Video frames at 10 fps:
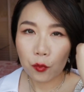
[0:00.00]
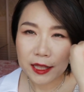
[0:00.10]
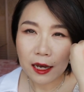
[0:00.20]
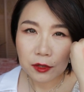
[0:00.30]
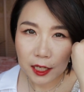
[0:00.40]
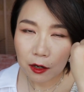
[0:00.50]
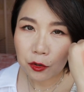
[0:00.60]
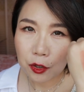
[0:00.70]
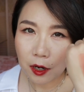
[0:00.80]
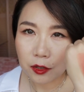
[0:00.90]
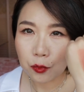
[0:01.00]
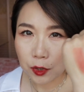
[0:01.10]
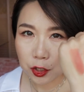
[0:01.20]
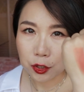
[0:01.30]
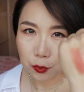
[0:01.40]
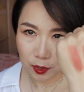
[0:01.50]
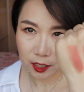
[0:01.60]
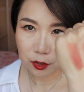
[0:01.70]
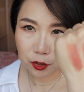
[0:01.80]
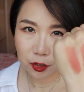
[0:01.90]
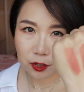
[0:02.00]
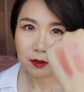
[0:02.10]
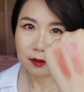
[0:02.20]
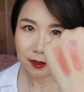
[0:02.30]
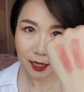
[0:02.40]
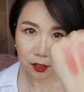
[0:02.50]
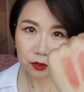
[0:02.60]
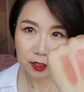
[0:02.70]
Without telling you guys which is which, can you